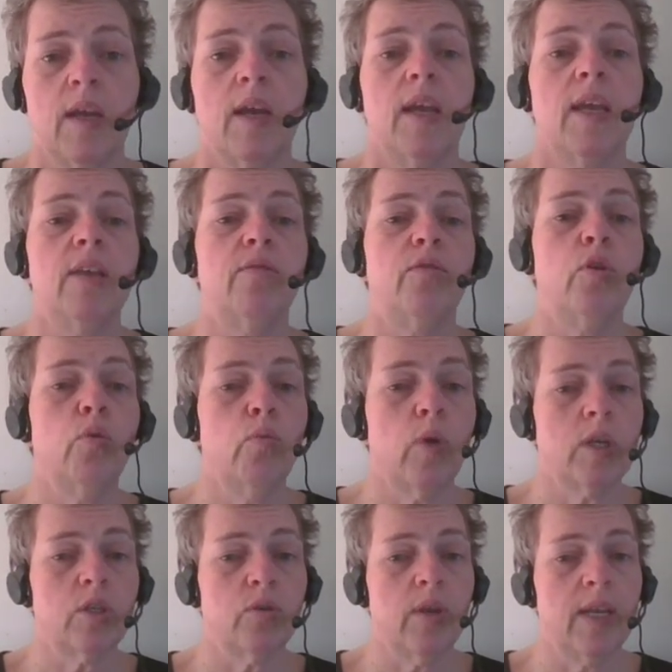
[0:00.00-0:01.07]
If you want
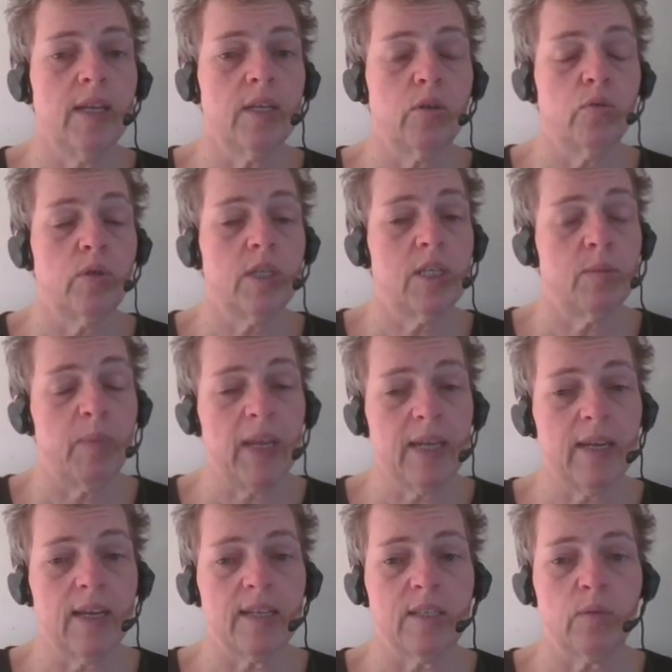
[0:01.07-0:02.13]
to include a speaker
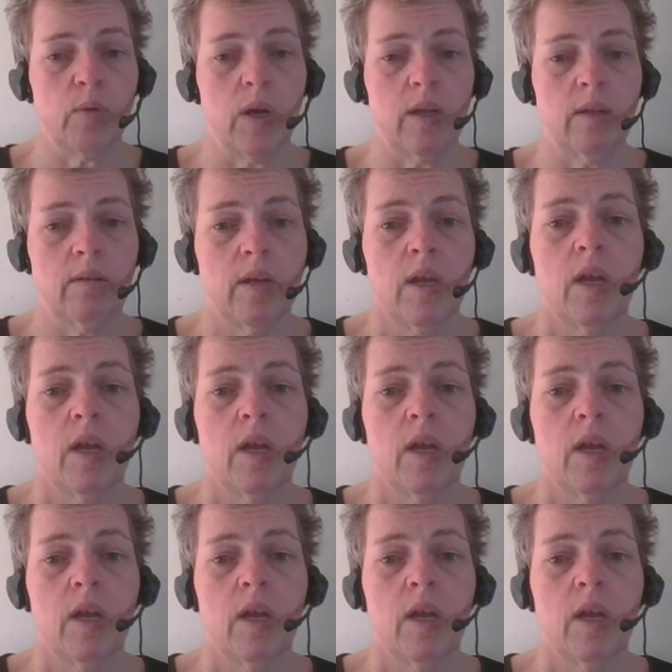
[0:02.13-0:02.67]
as well,